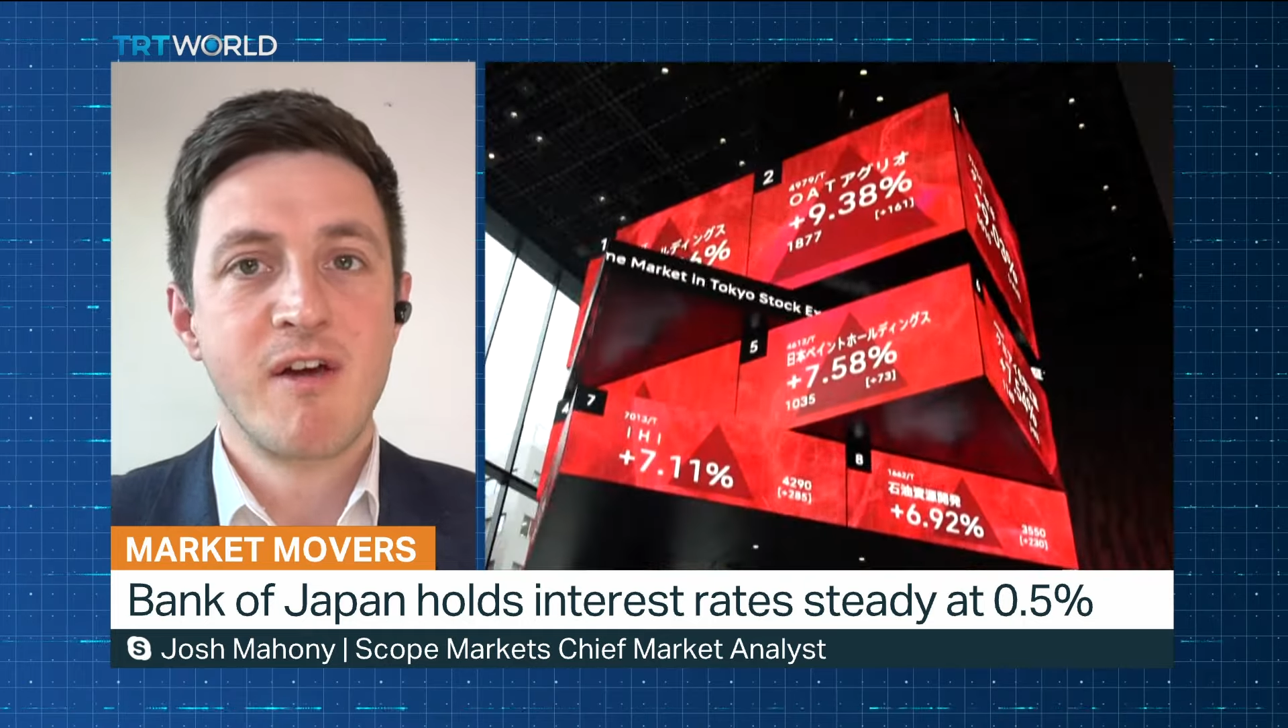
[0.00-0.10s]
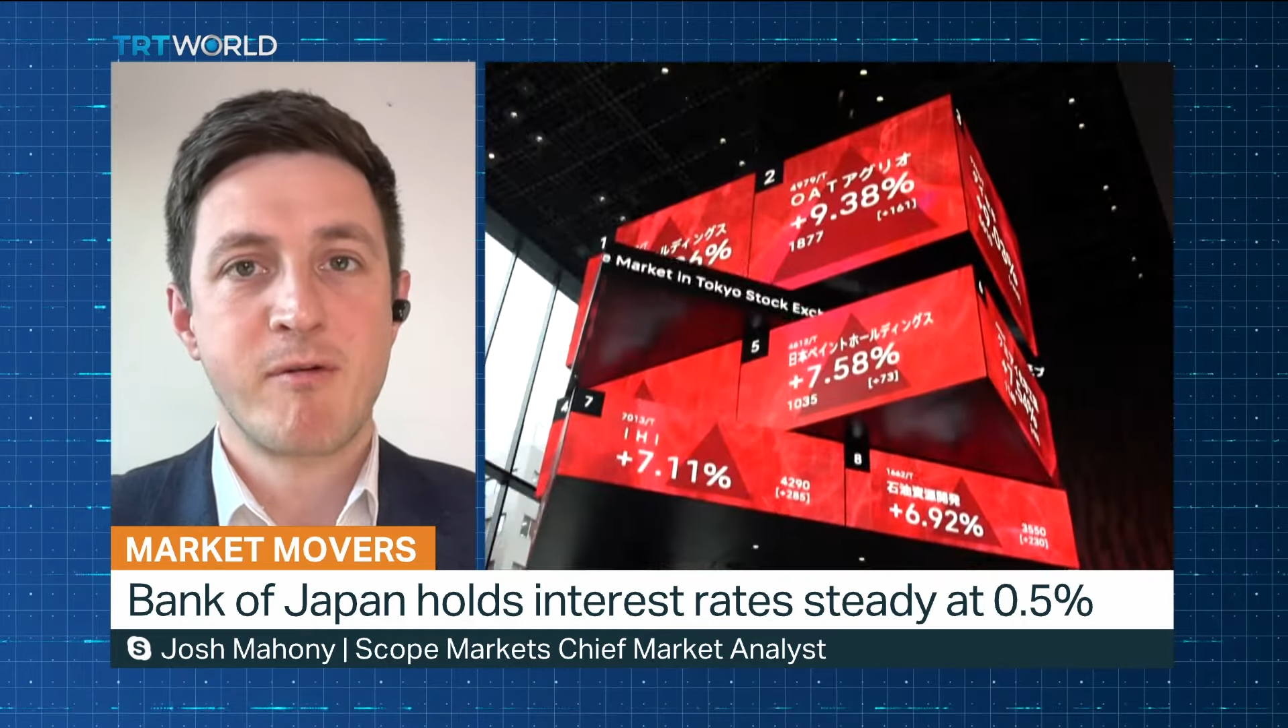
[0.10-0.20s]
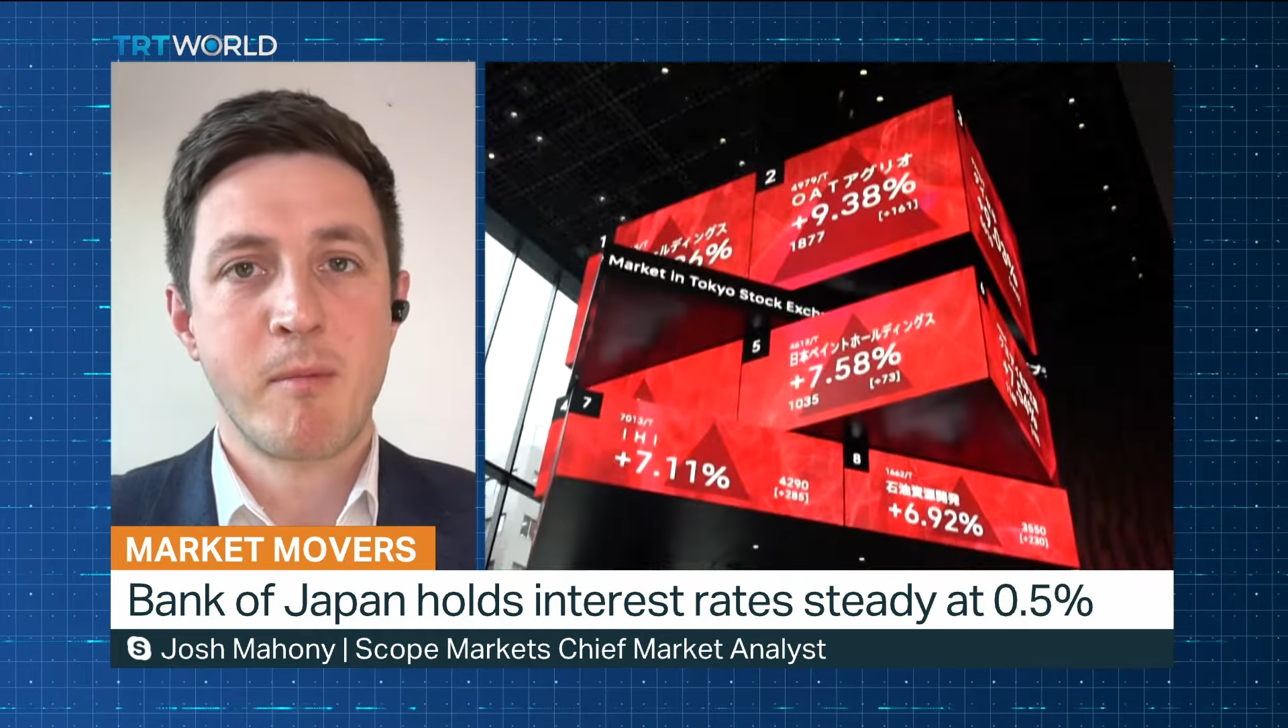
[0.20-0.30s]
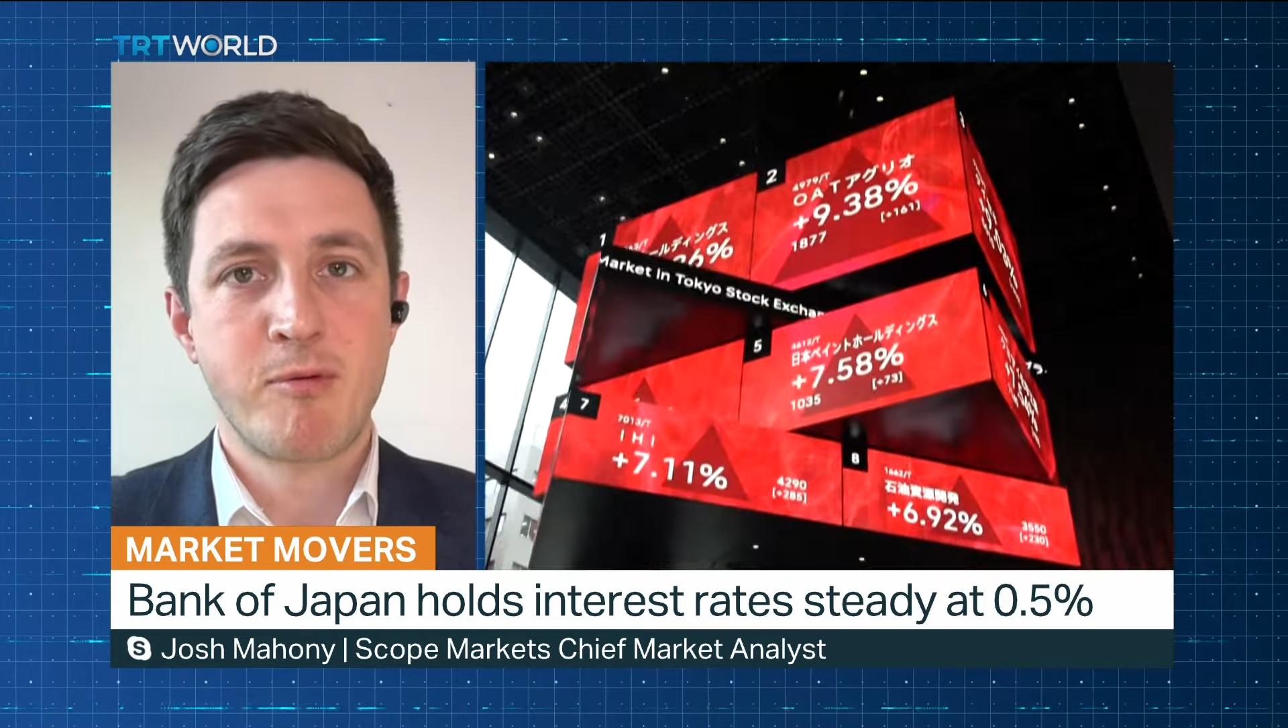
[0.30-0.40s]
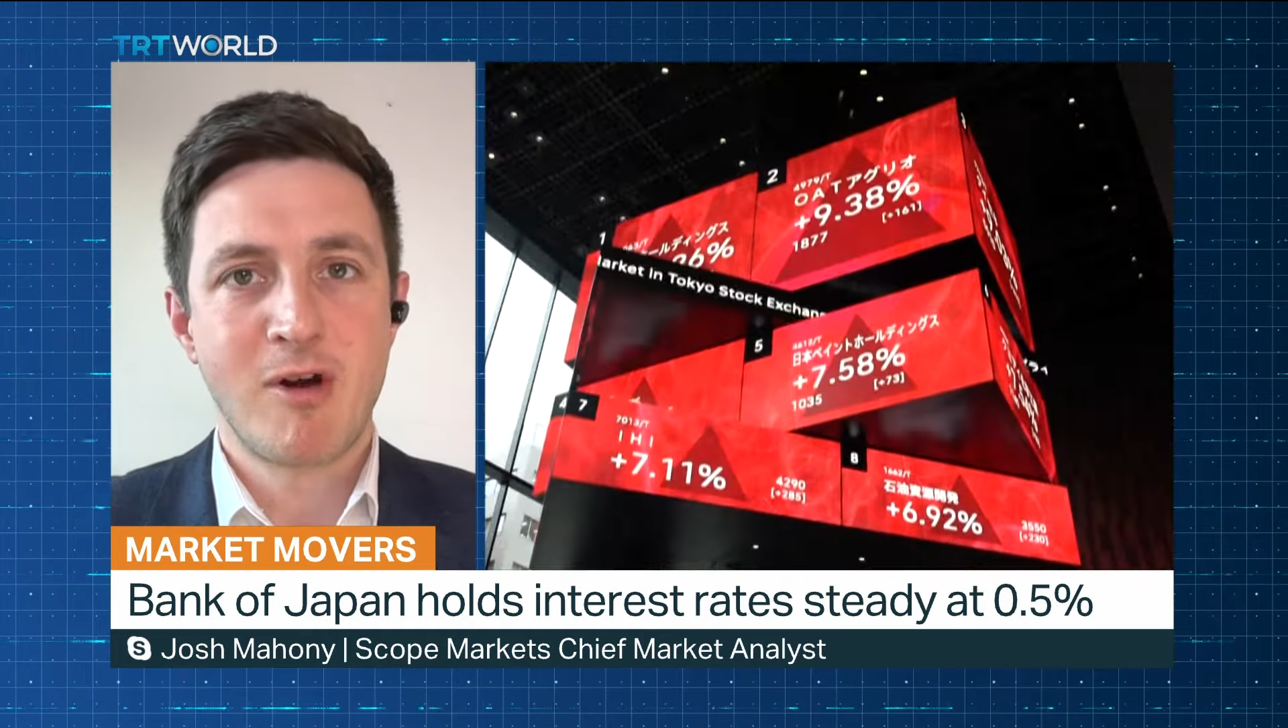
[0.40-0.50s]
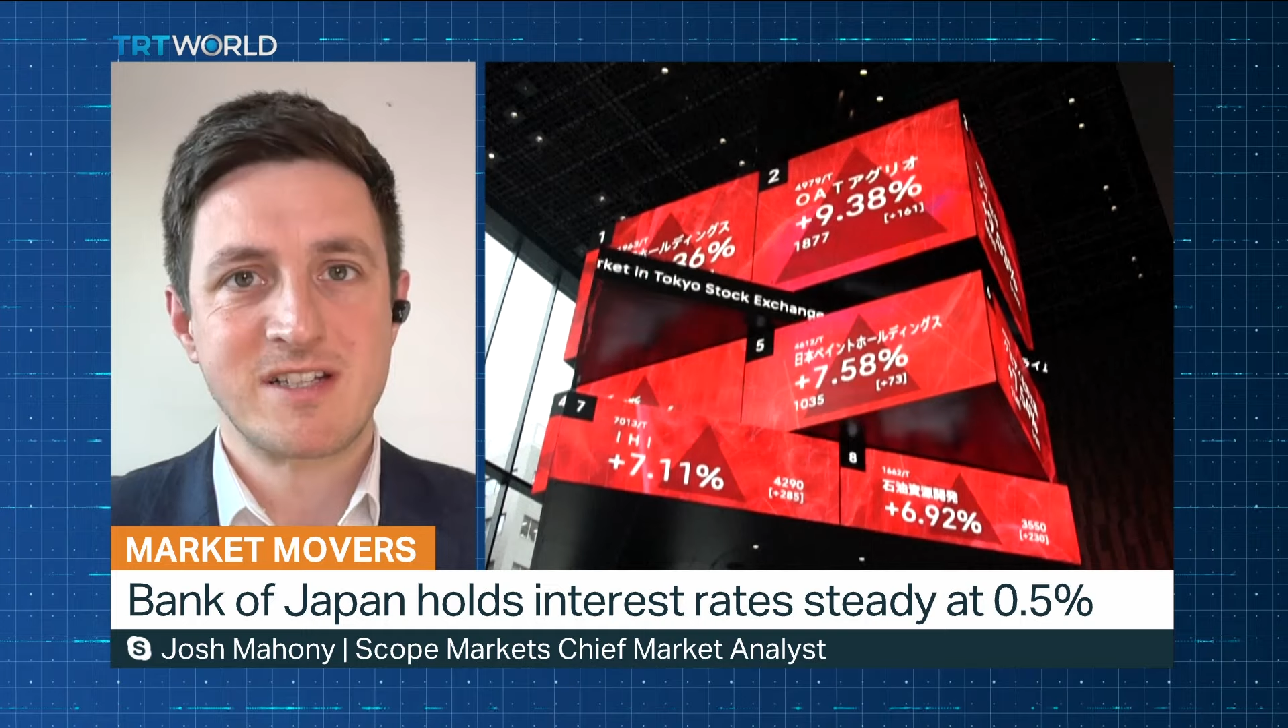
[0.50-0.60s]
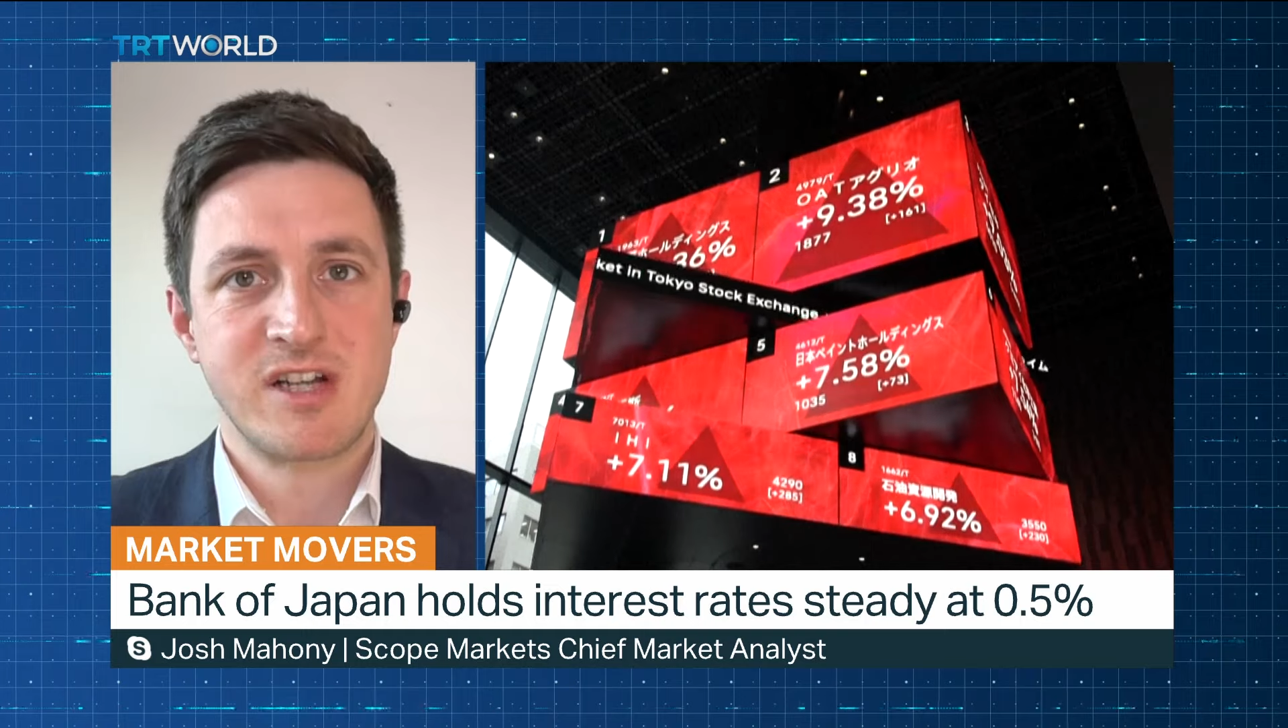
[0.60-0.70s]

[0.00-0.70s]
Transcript: from a price